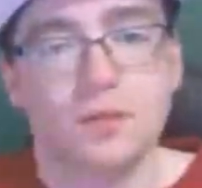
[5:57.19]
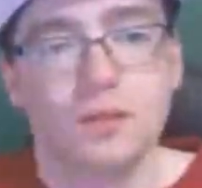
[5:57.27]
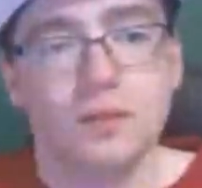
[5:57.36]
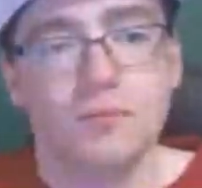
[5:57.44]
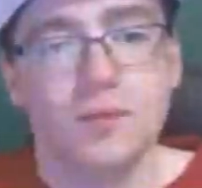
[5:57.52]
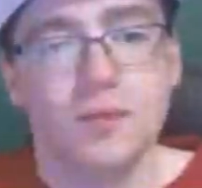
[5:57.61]

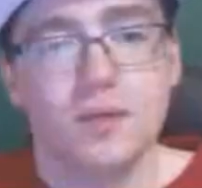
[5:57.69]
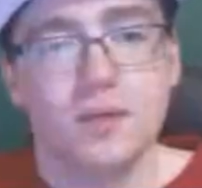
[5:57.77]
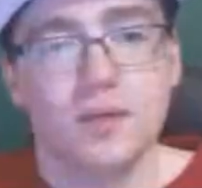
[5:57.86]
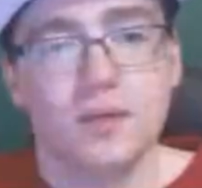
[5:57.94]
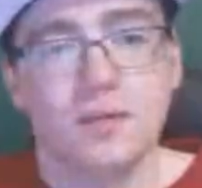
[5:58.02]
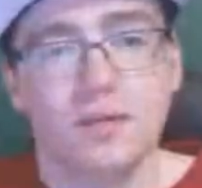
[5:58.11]
Come
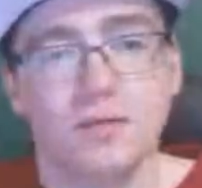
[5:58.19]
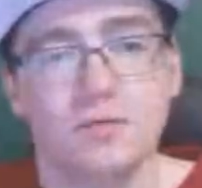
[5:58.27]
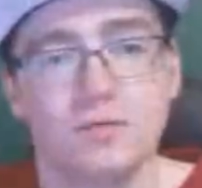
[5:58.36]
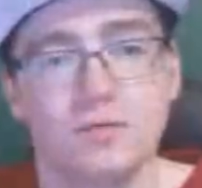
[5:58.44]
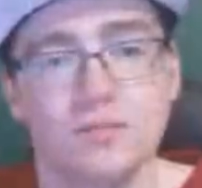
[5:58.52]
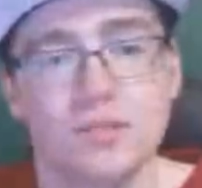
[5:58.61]
on,
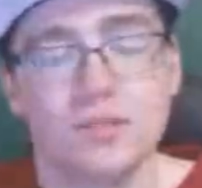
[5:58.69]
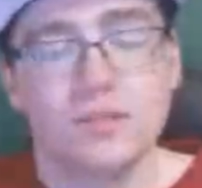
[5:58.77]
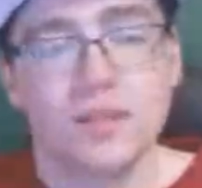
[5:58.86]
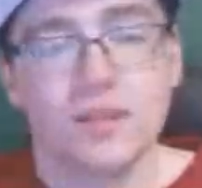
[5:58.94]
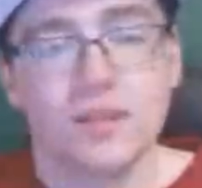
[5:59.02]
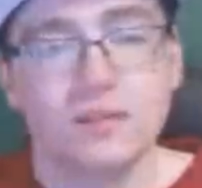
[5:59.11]
Knuckles and
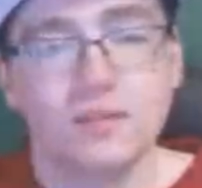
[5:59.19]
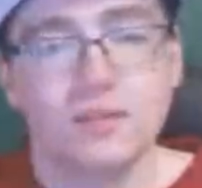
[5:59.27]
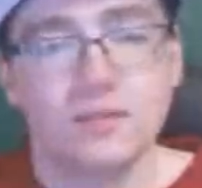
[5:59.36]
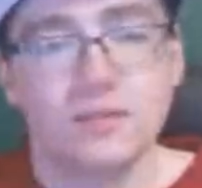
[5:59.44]
Tails.